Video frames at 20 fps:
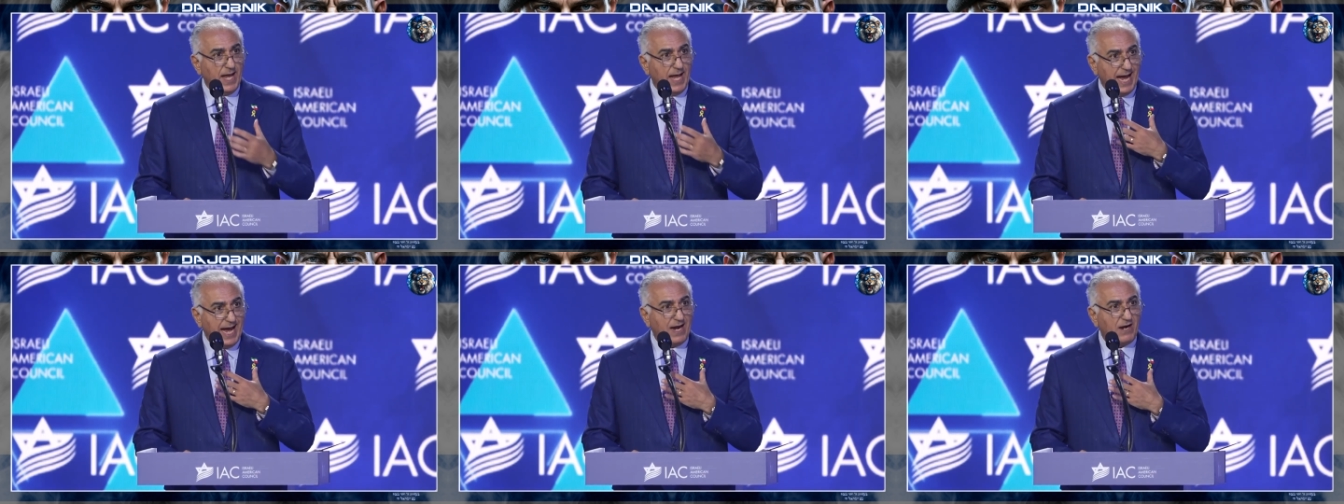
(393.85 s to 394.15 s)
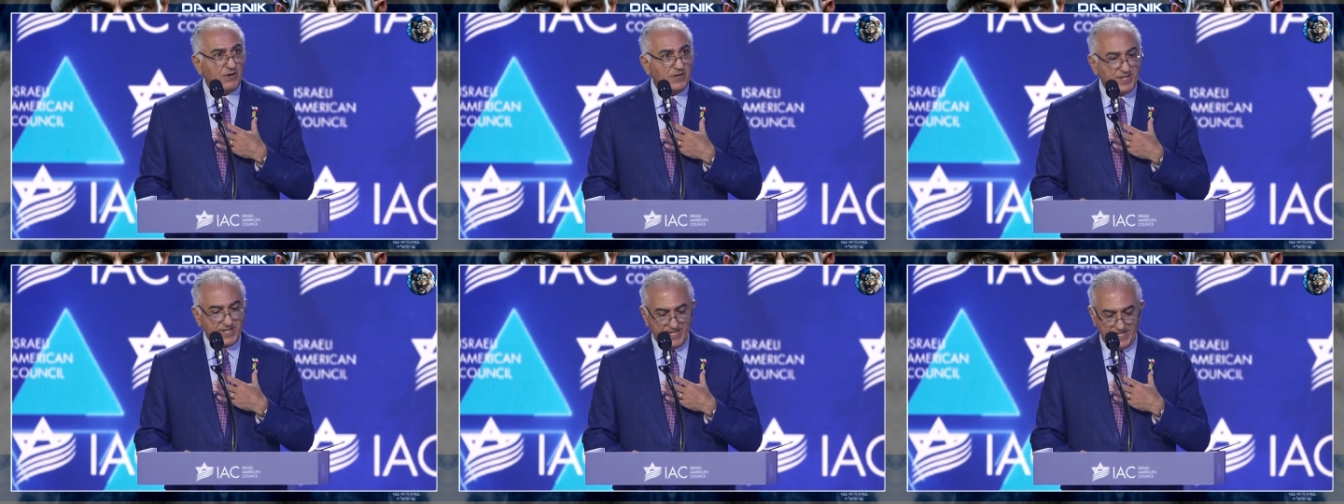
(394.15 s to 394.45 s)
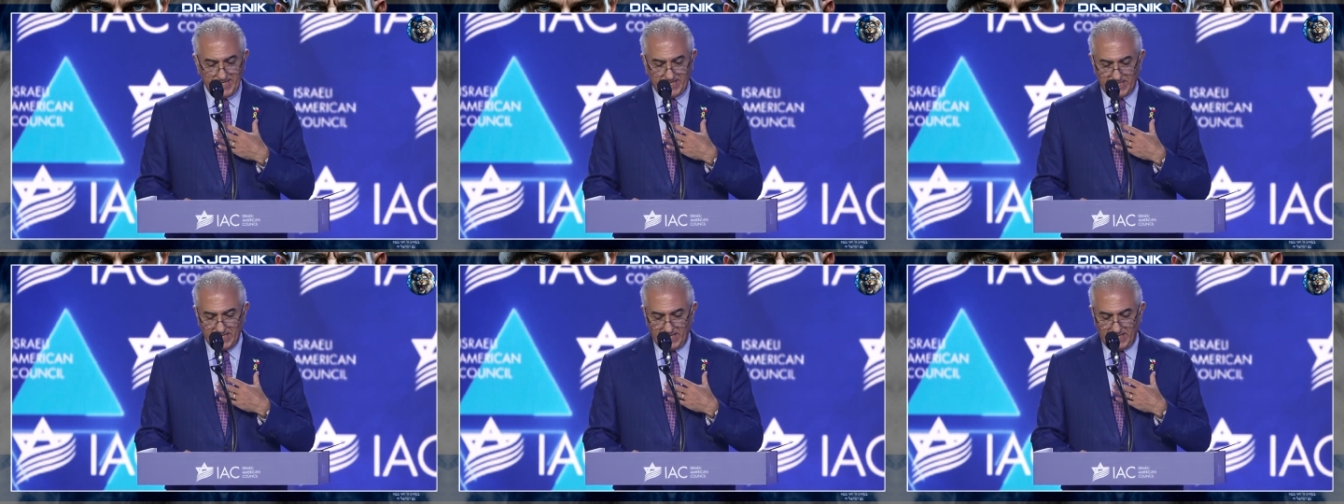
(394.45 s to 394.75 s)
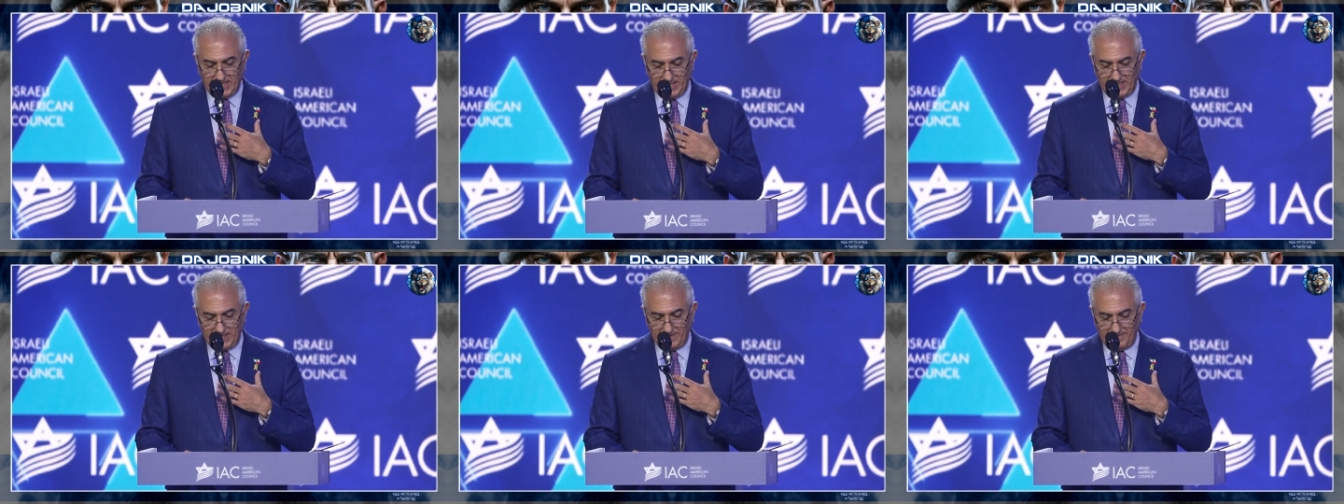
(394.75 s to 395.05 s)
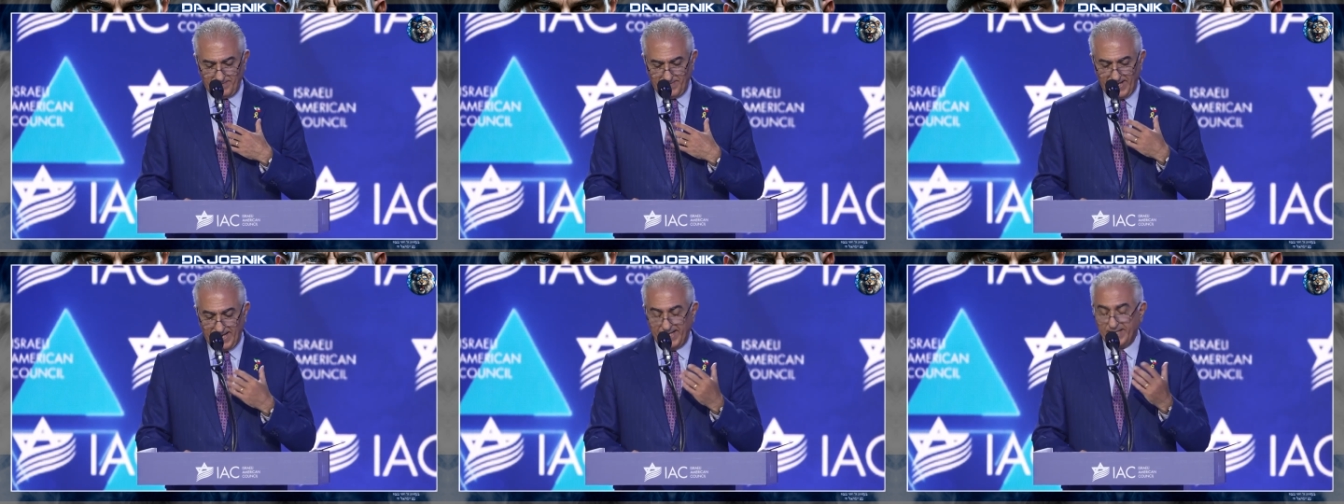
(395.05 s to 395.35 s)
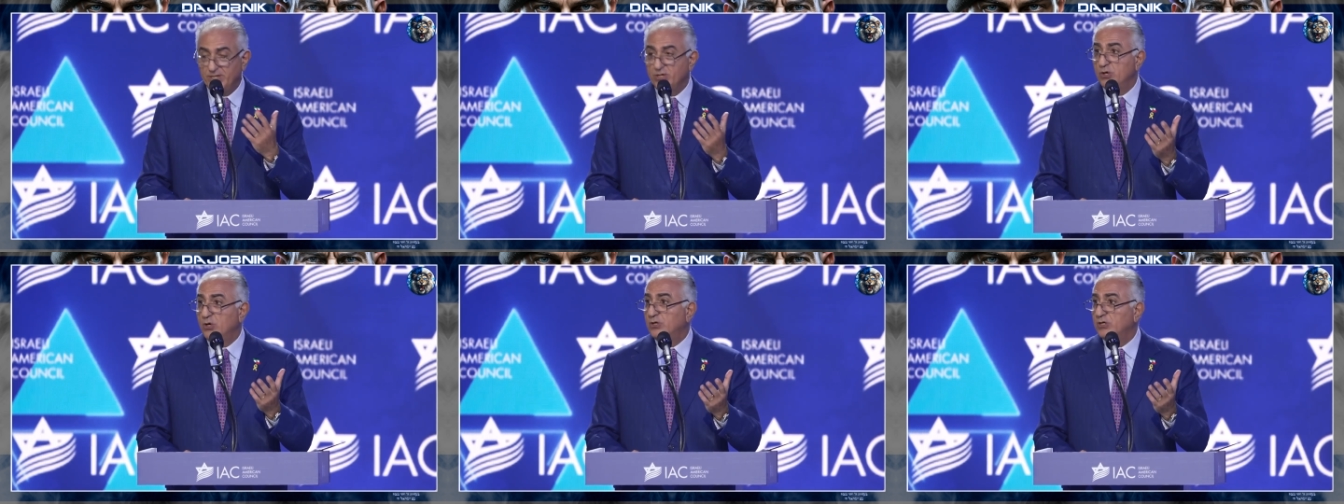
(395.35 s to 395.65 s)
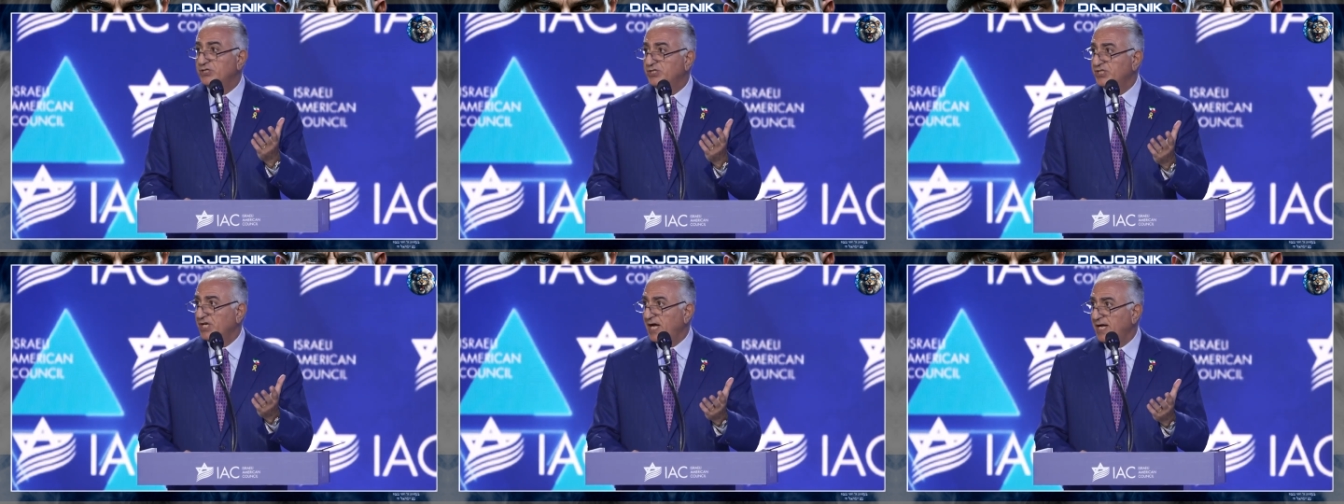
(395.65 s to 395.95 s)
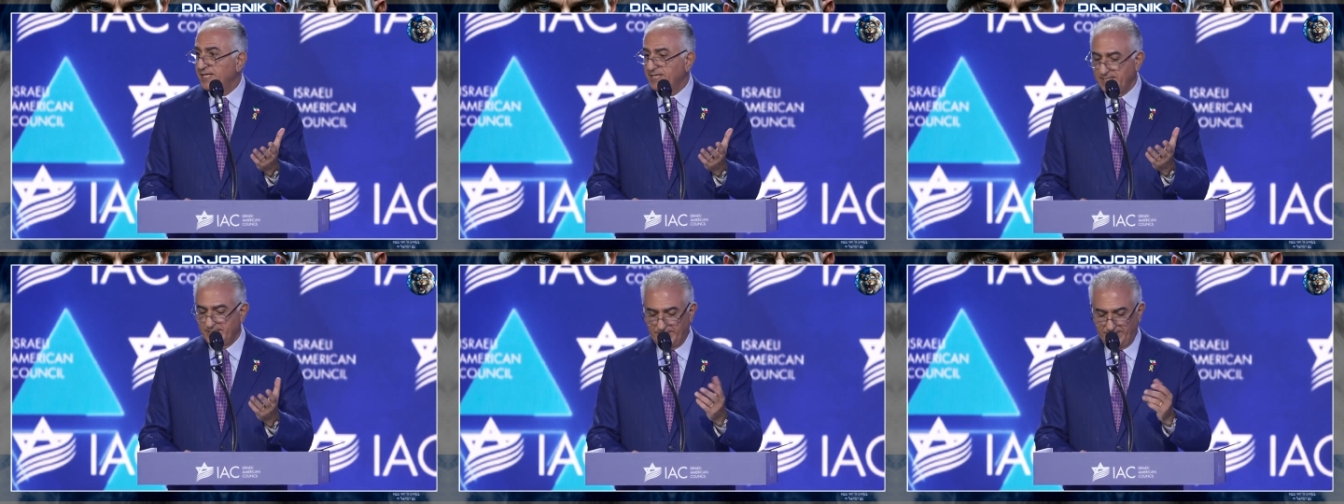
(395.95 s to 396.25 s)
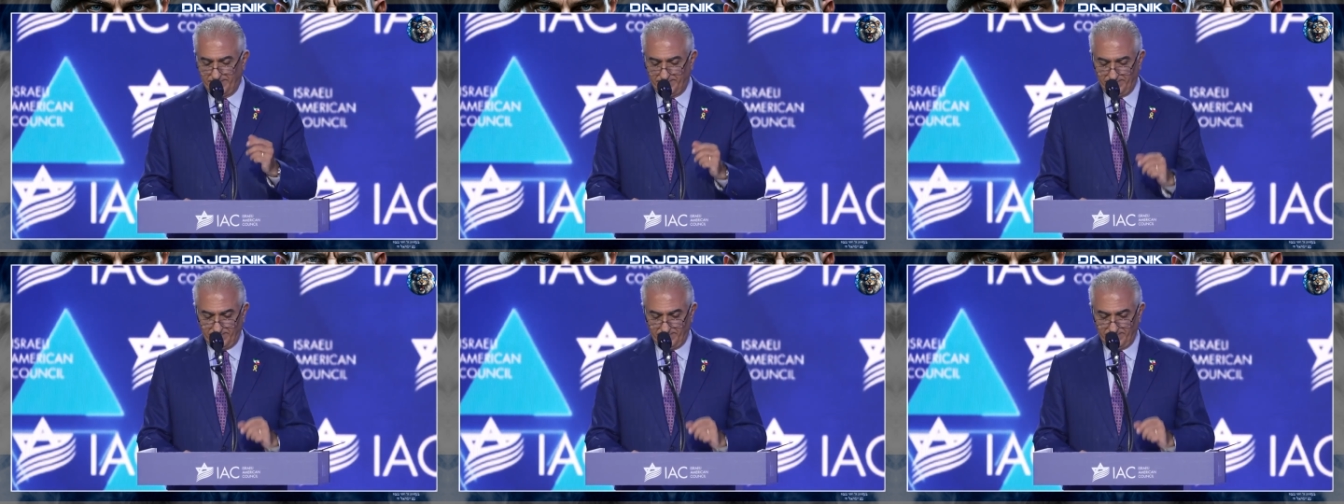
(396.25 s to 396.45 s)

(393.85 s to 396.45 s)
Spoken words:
Our Nika and your Shani,